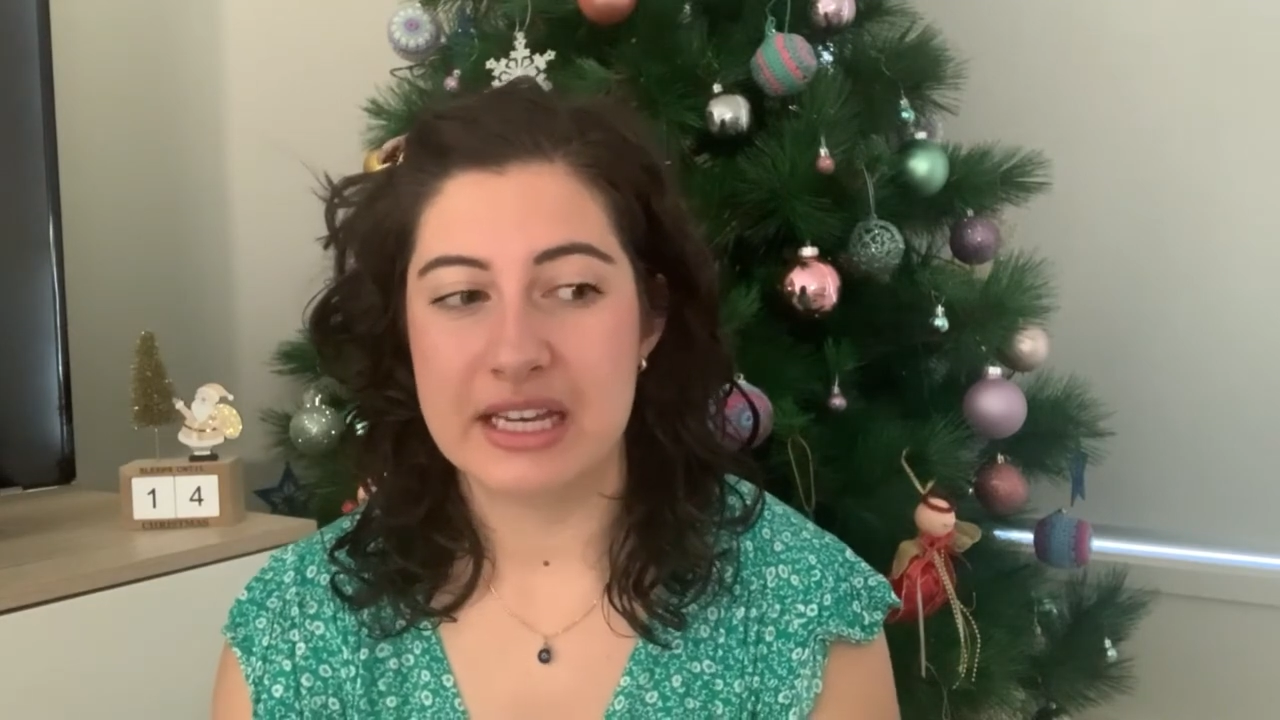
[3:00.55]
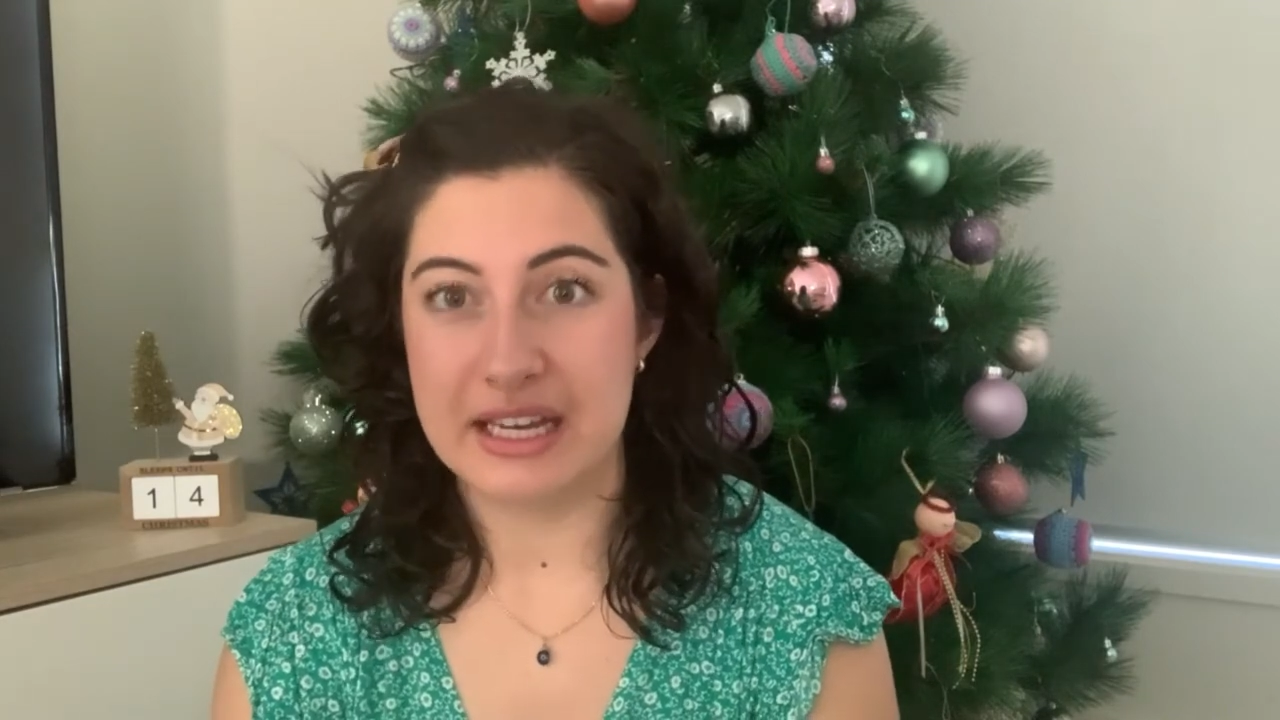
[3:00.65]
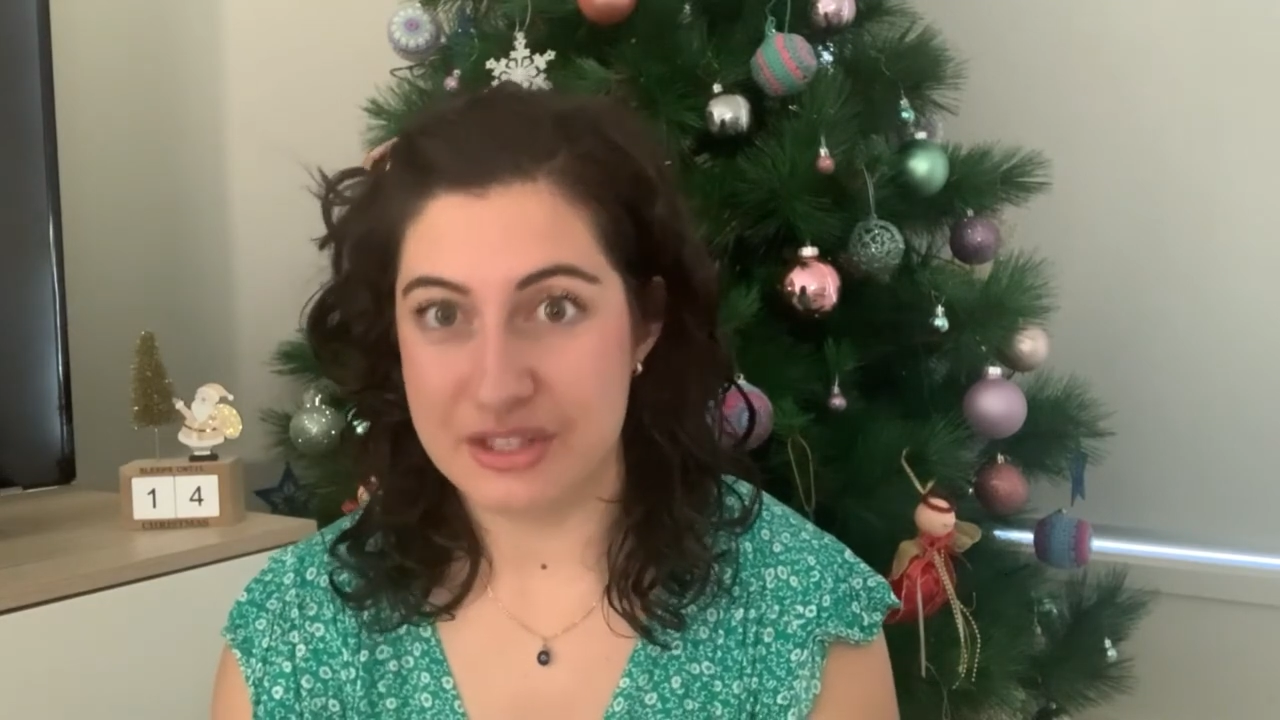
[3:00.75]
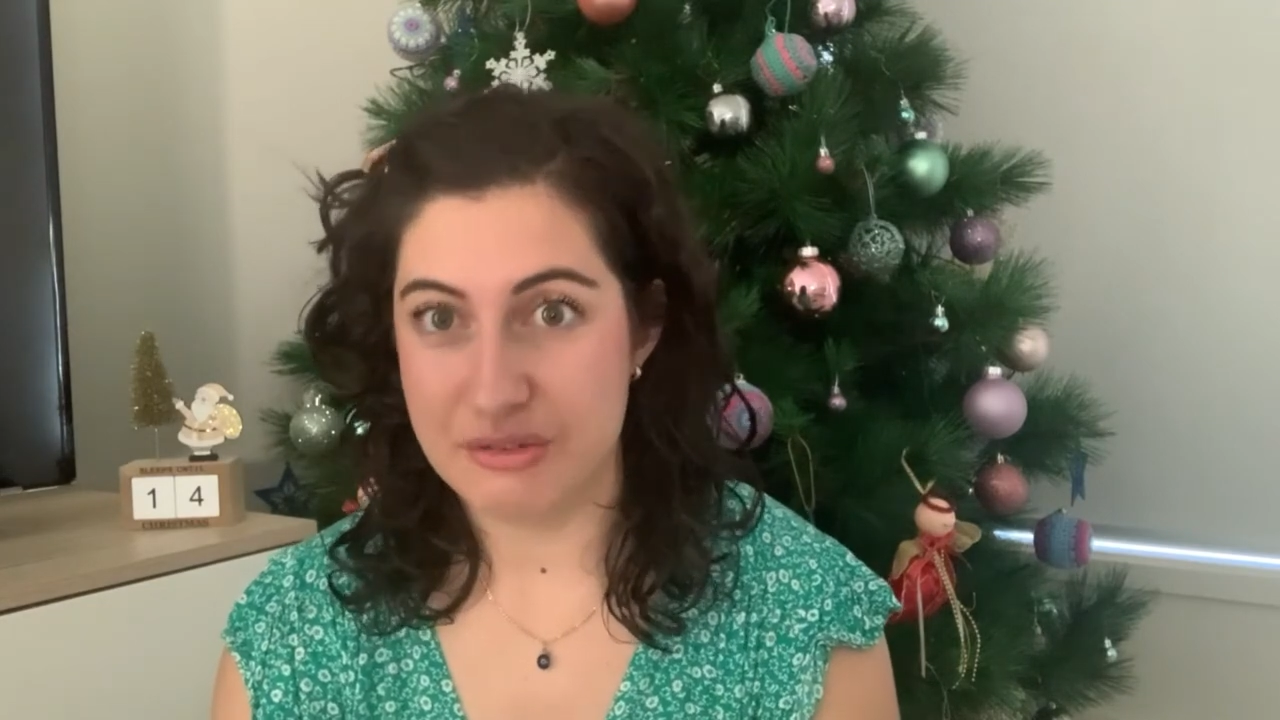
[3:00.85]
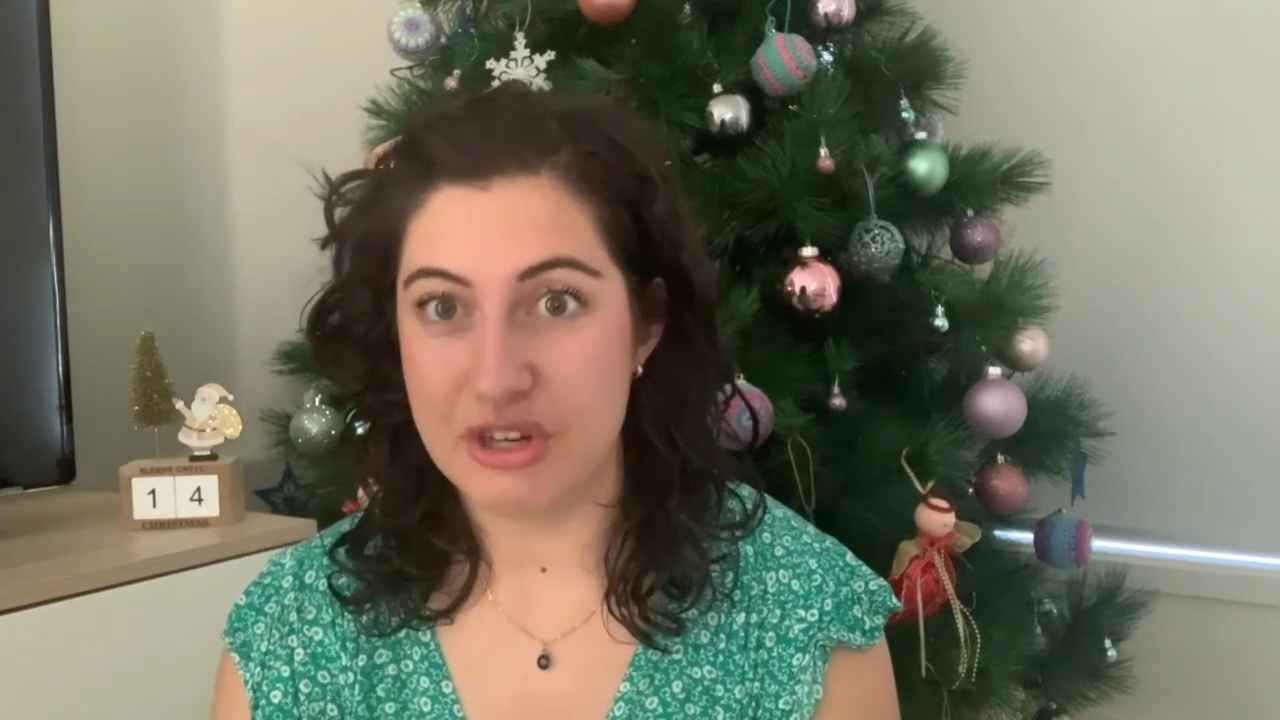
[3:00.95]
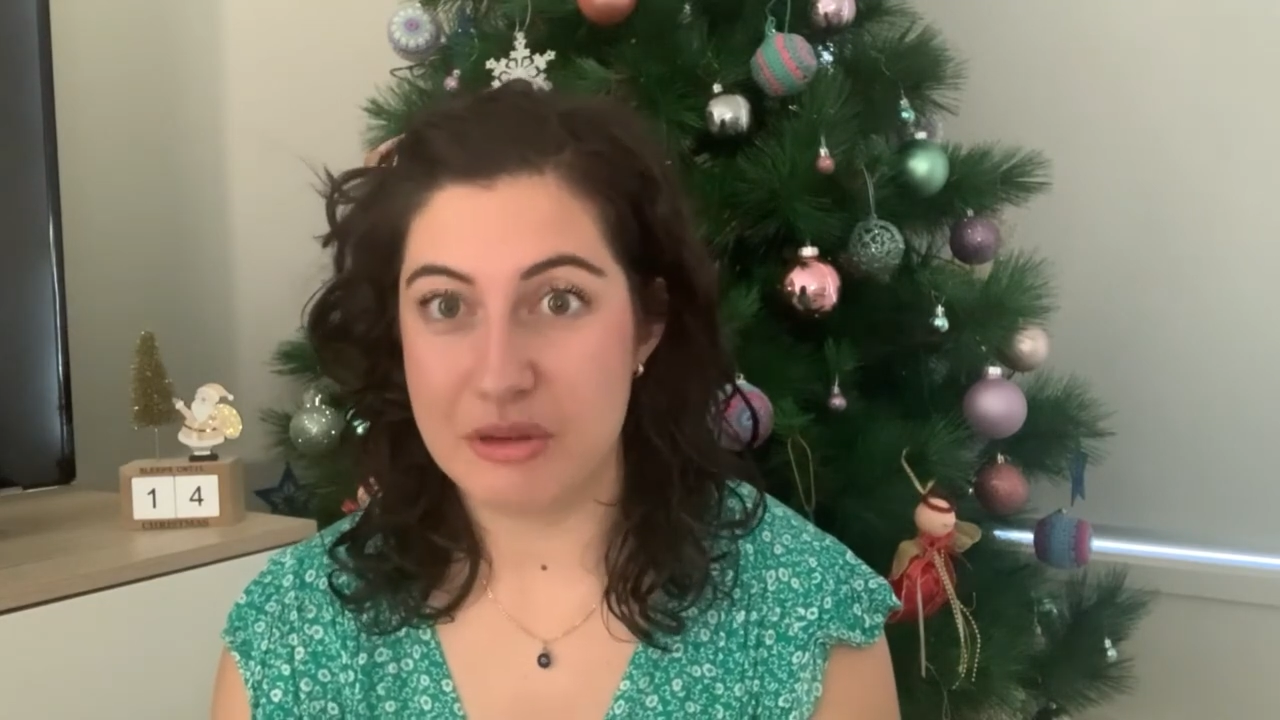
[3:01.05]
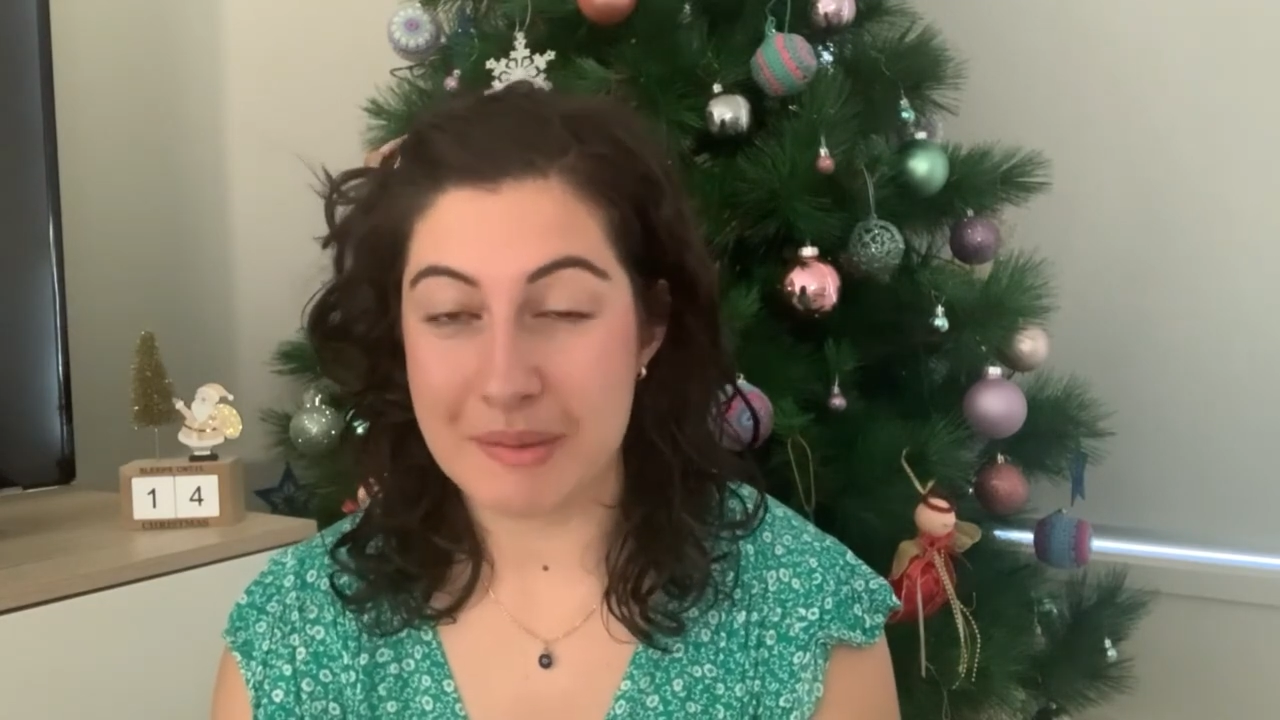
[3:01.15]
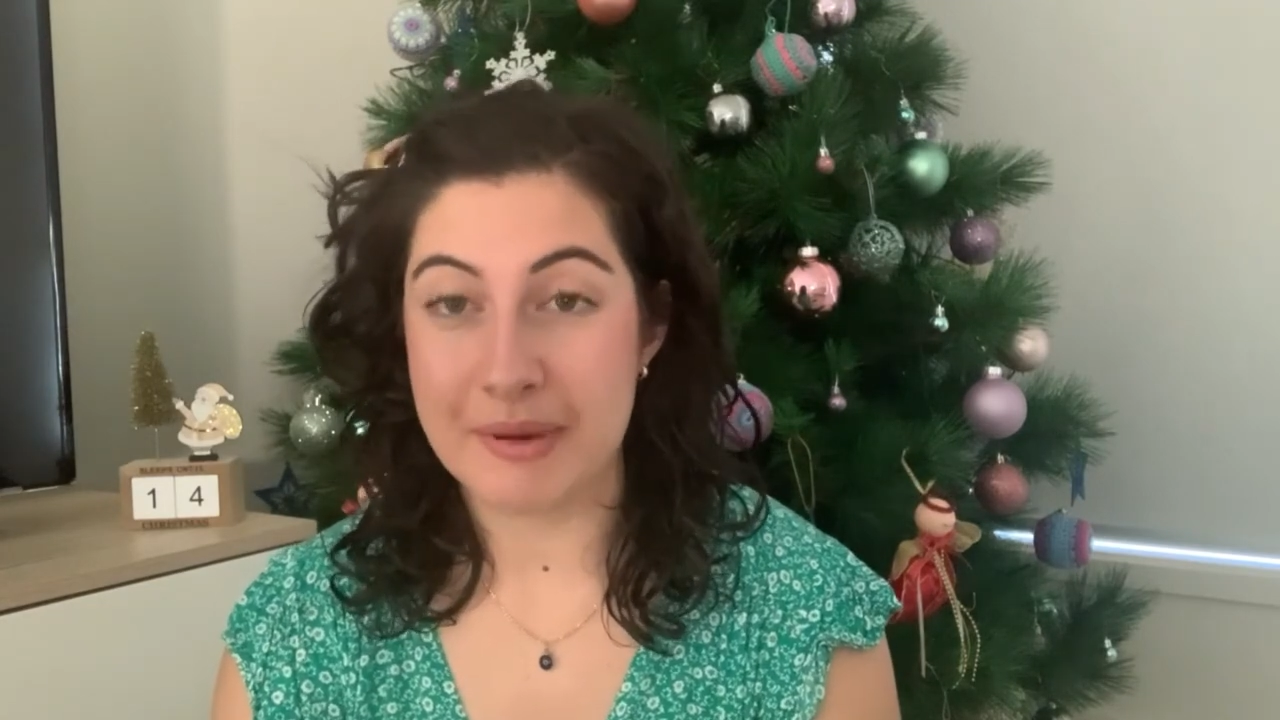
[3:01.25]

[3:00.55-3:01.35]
need to renew my